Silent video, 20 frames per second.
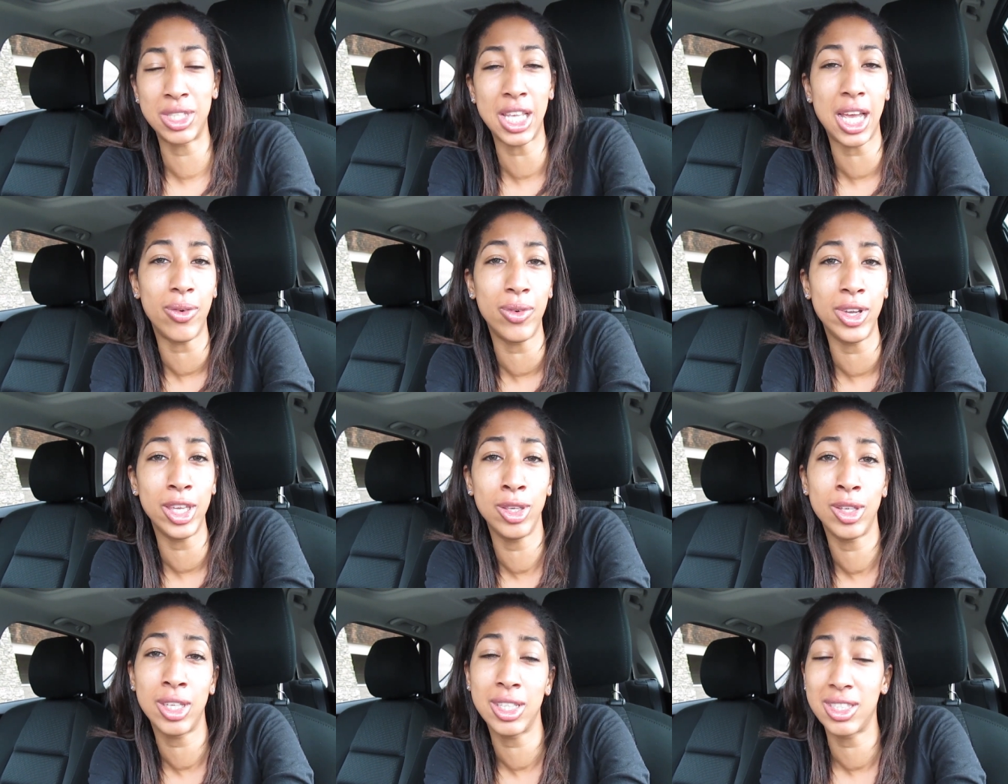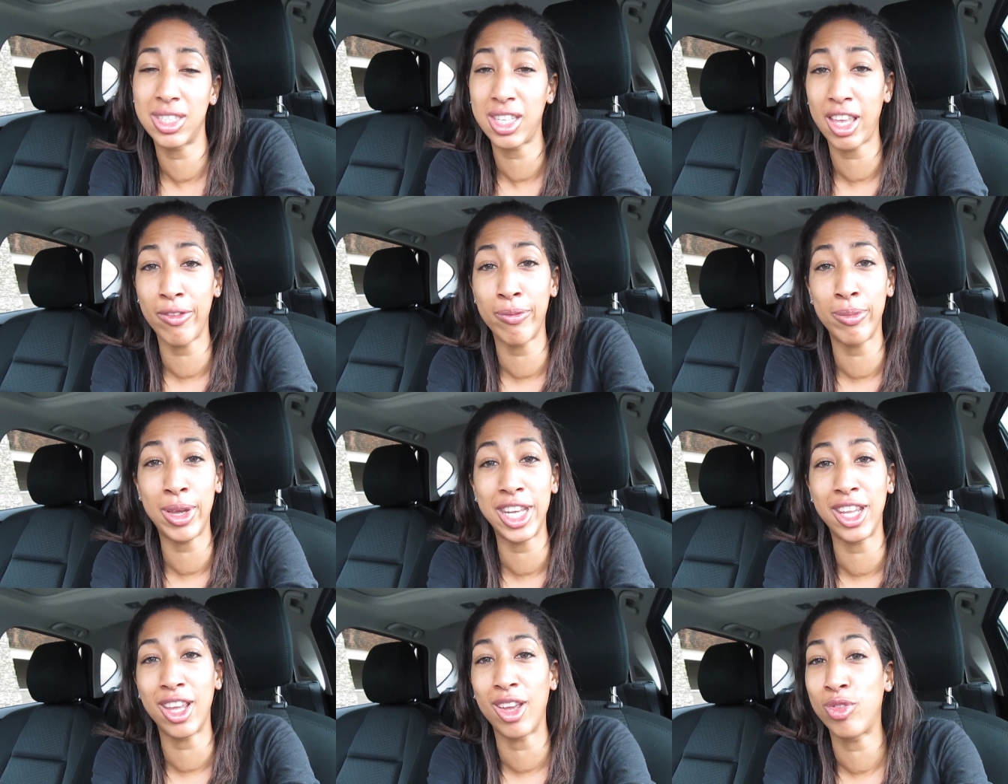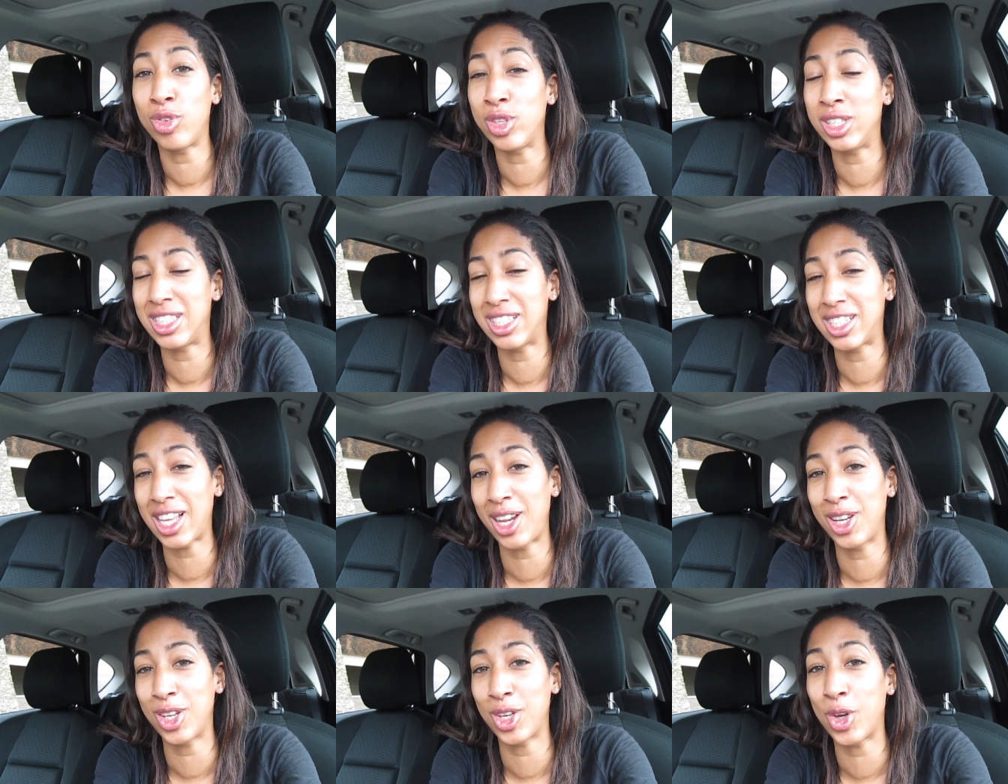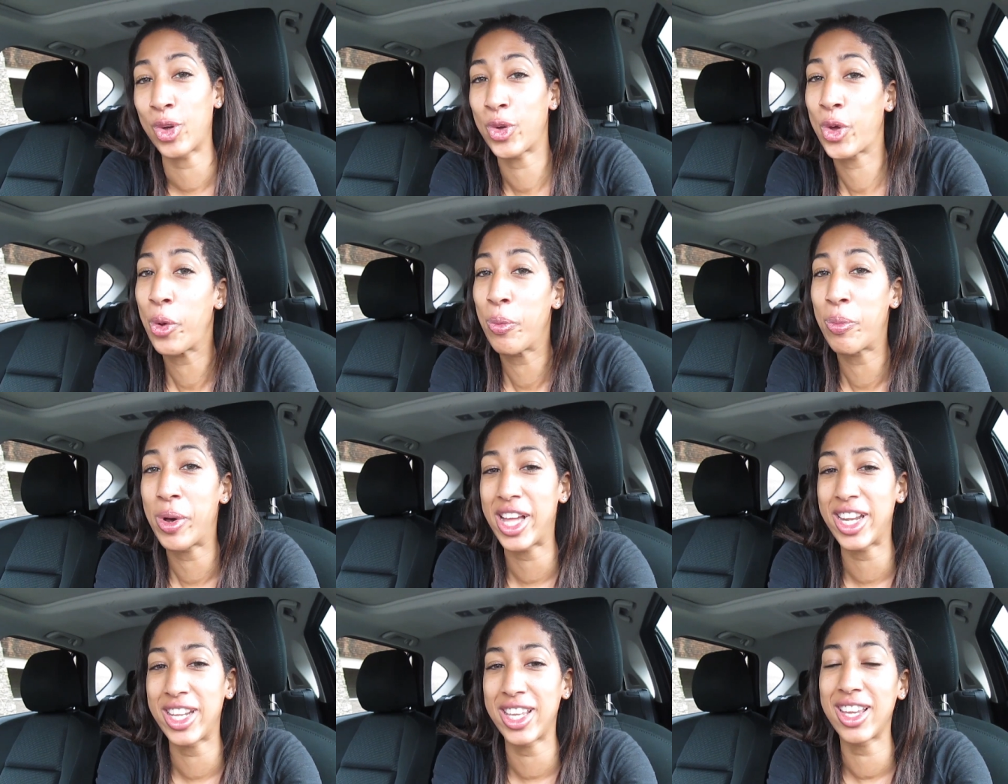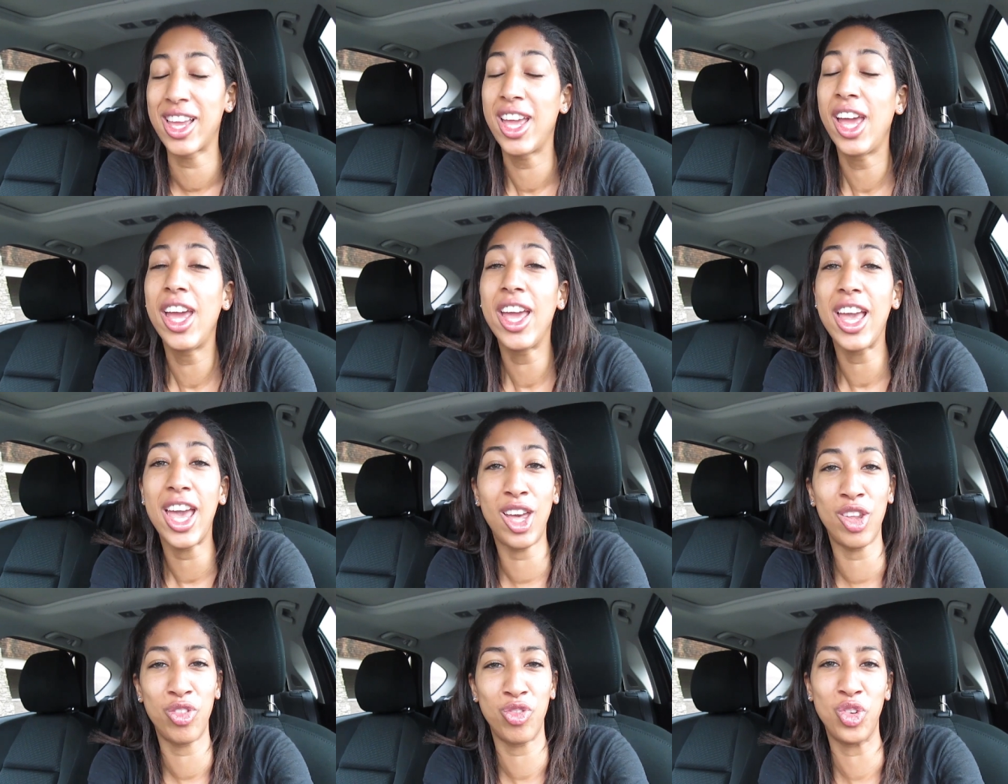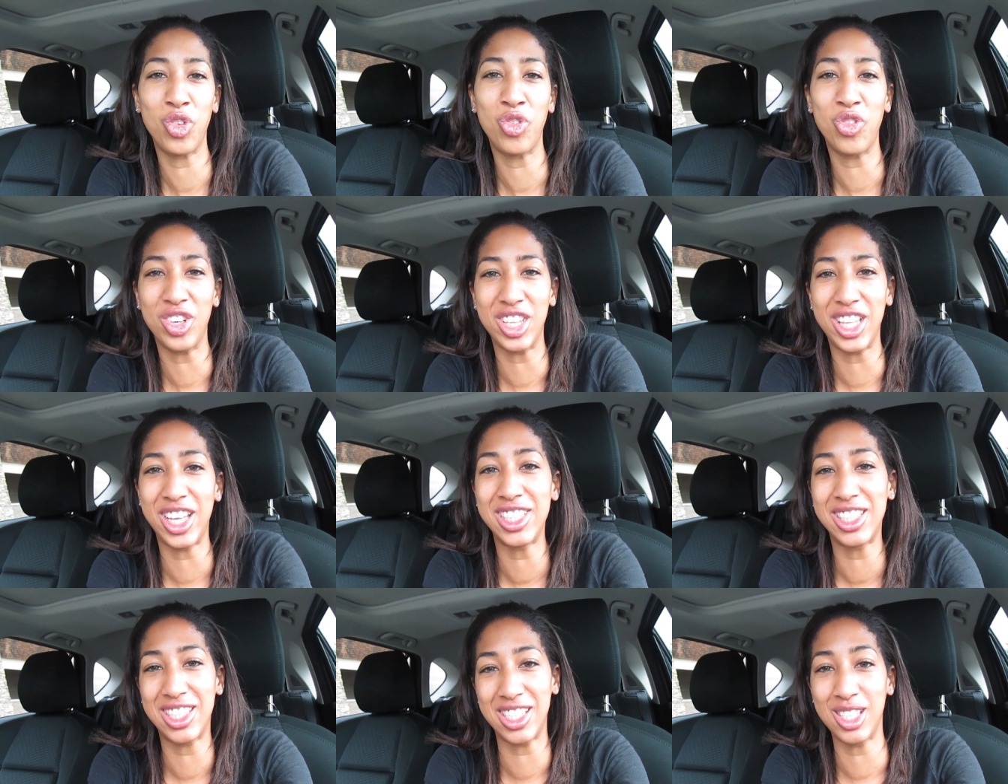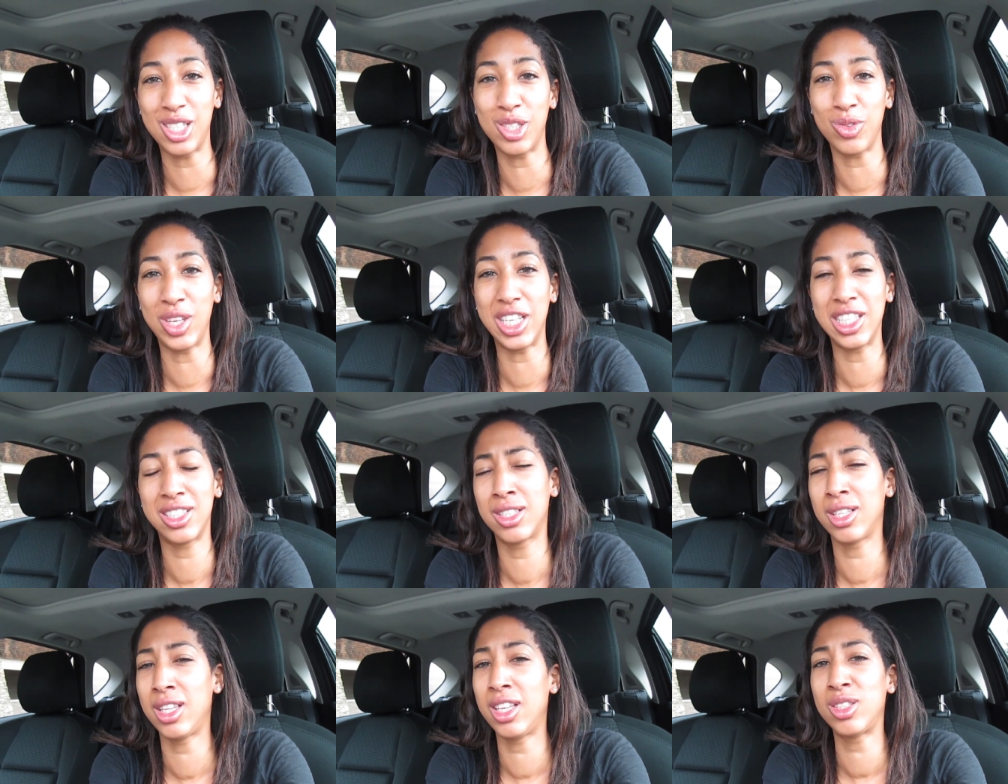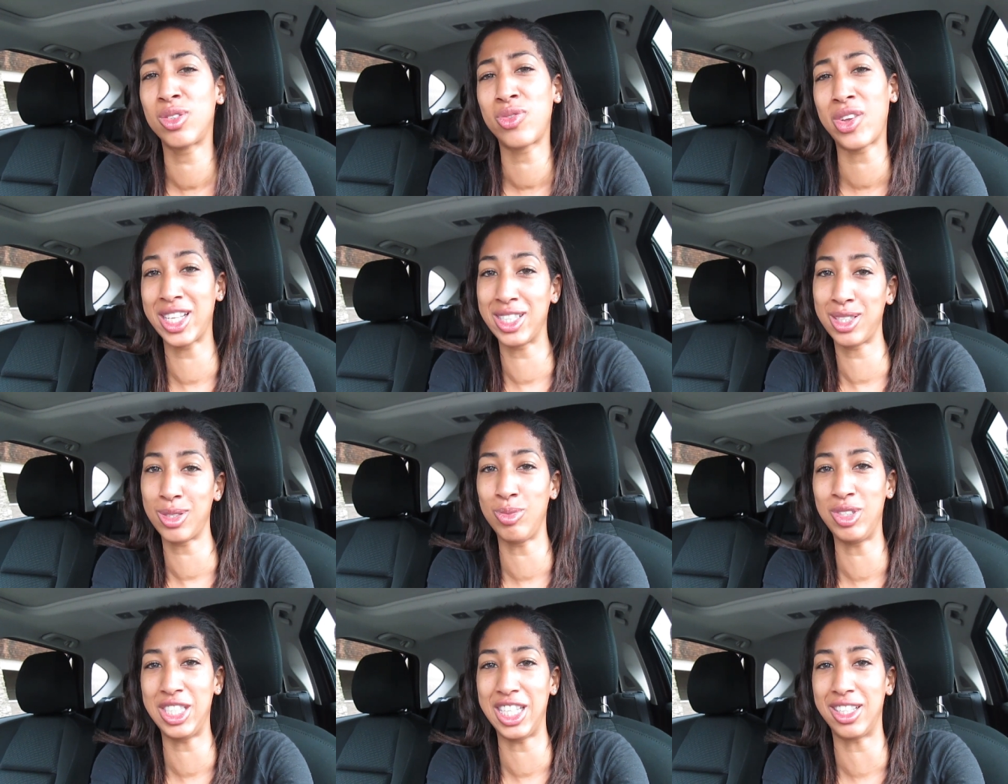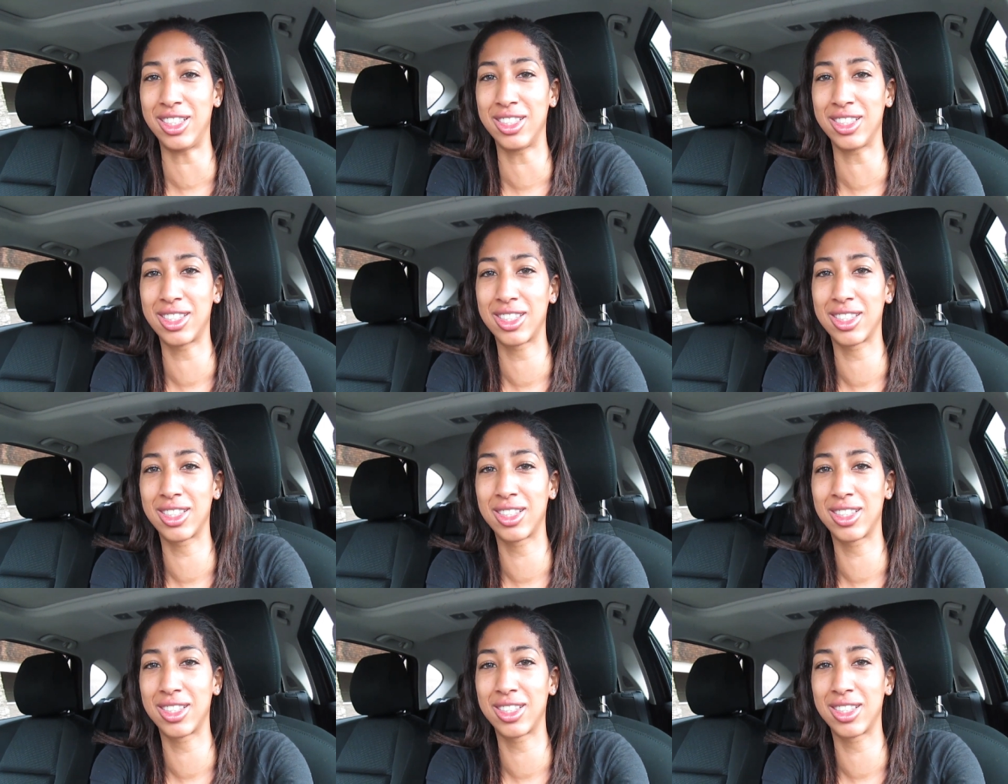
That way you can save money if you decide to go couponing at Food for Less this week. So let's find some deals.